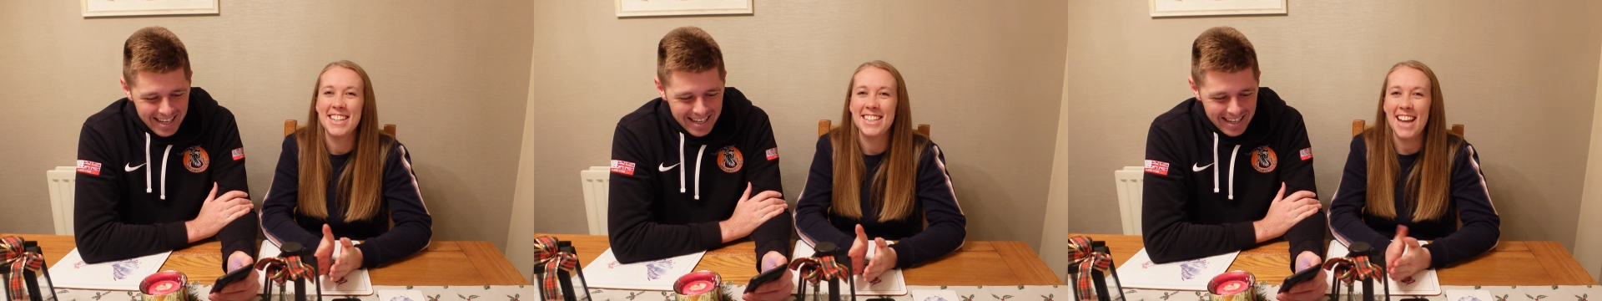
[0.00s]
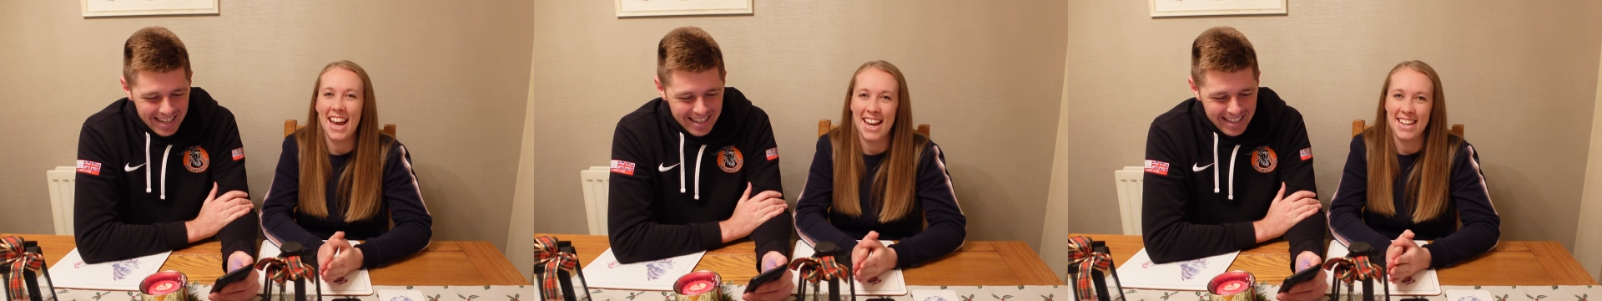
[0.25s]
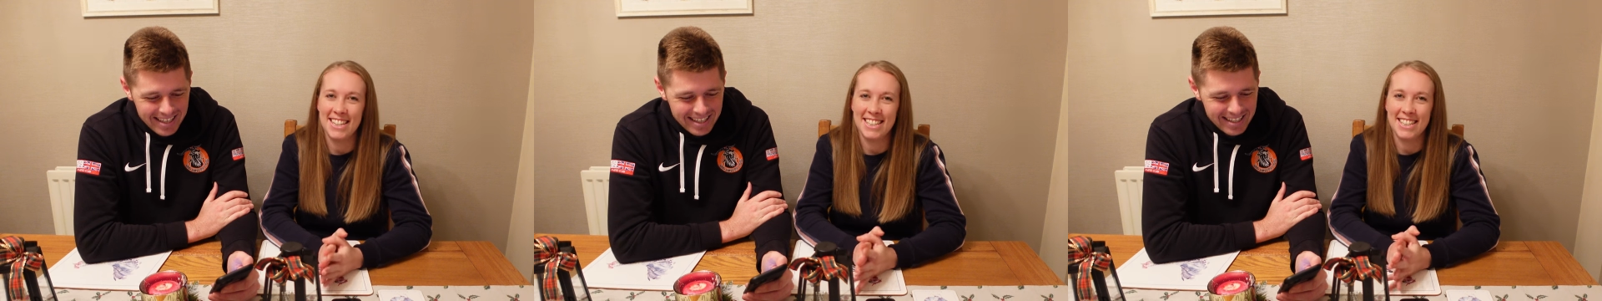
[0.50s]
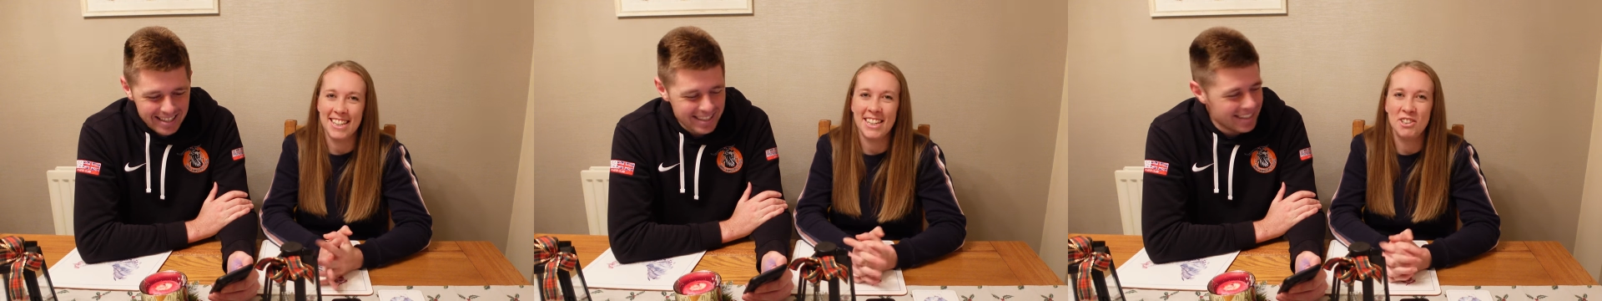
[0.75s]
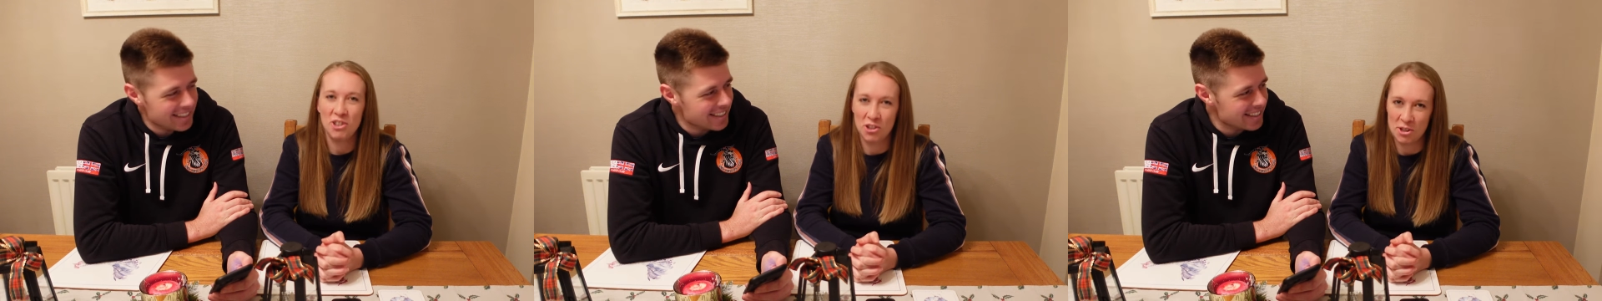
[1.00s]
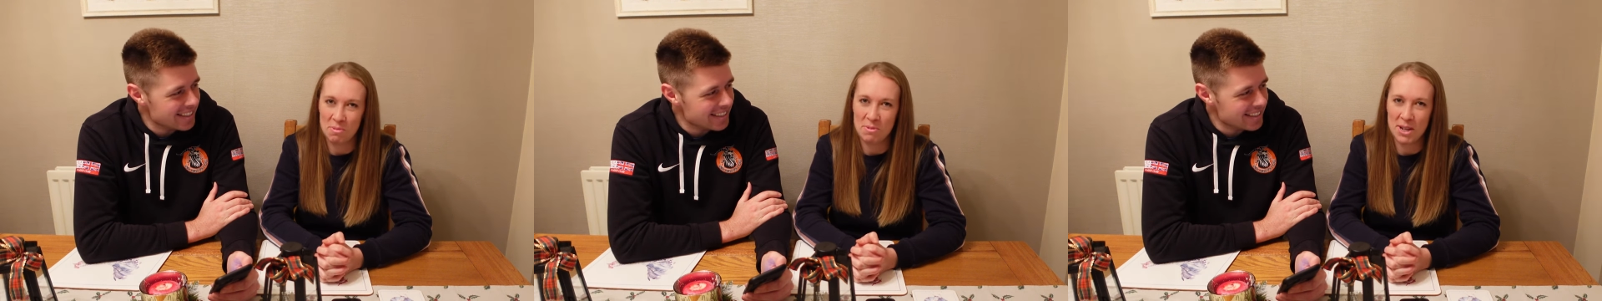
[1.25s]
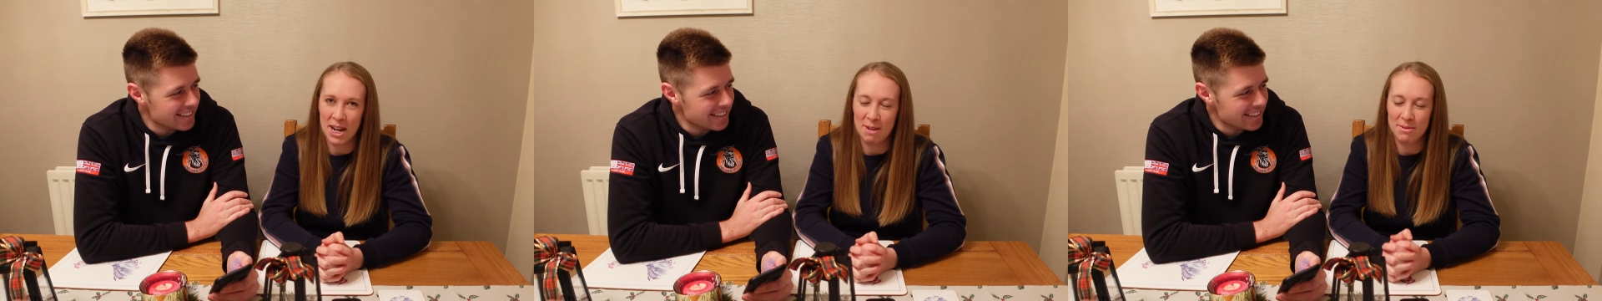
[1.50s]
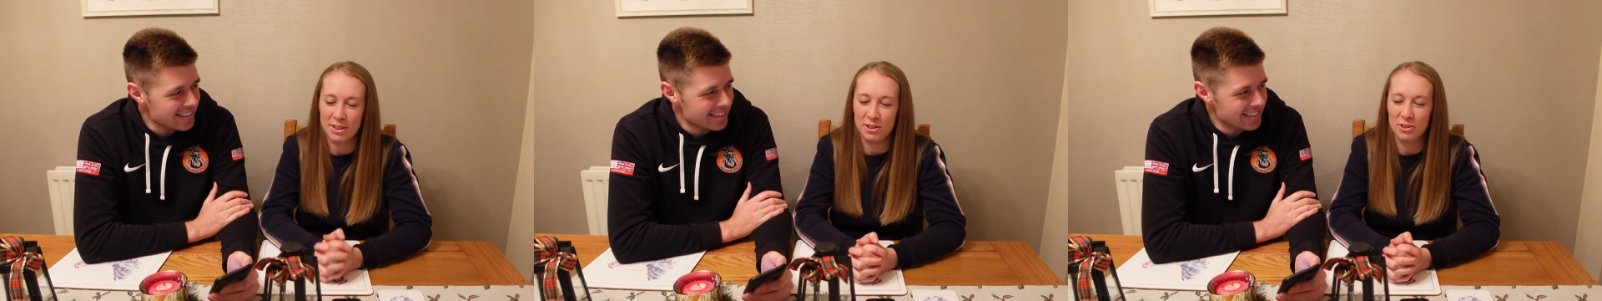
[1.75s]
Speaker 1: yes, it does
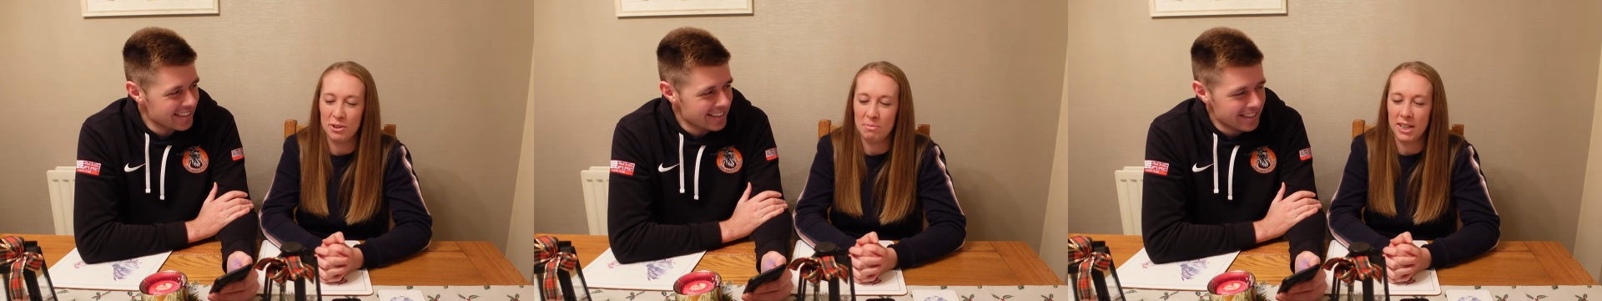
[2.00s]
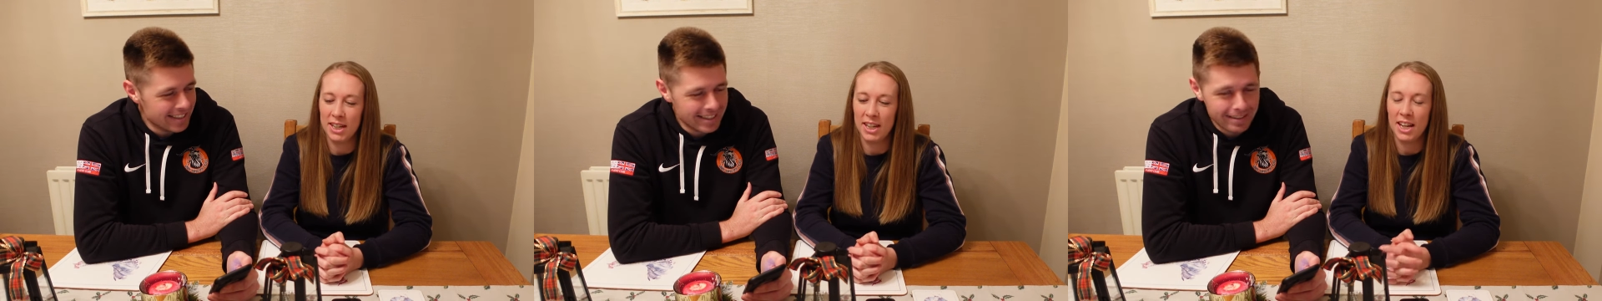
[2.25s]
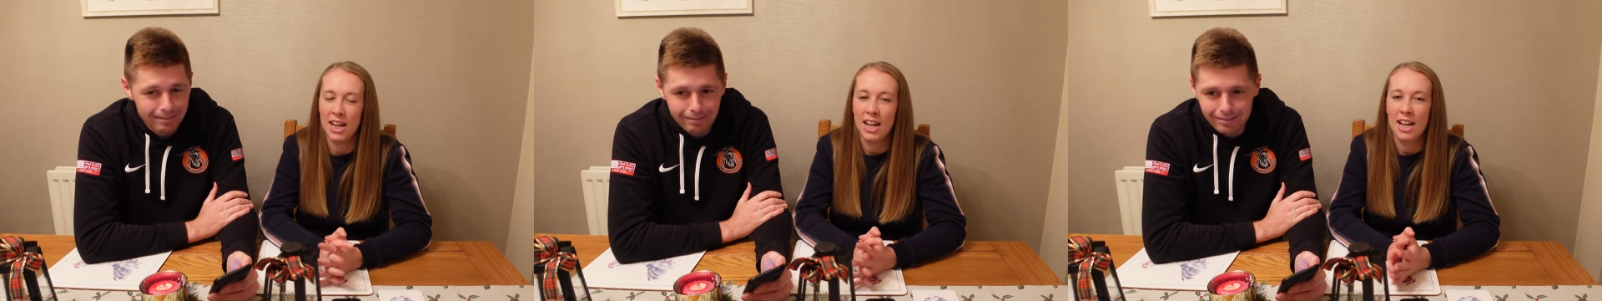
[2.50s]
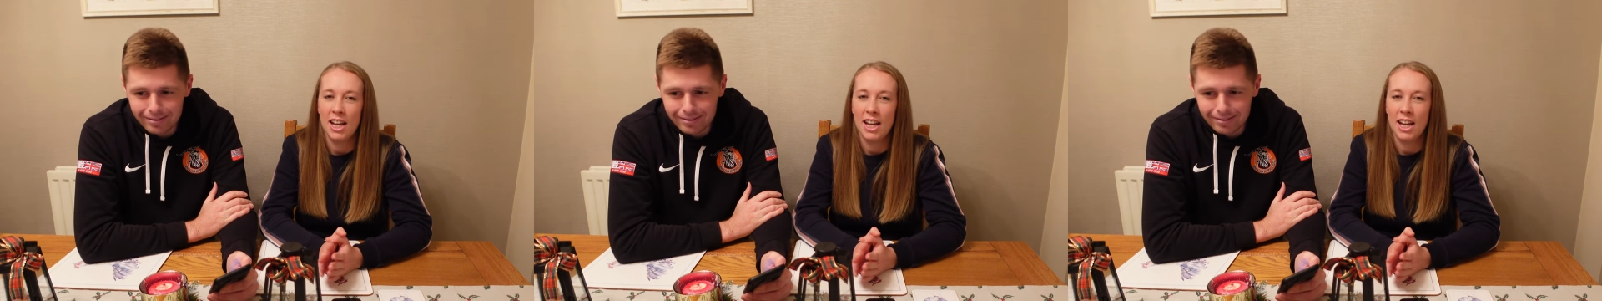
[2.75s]
sometimes annoy me.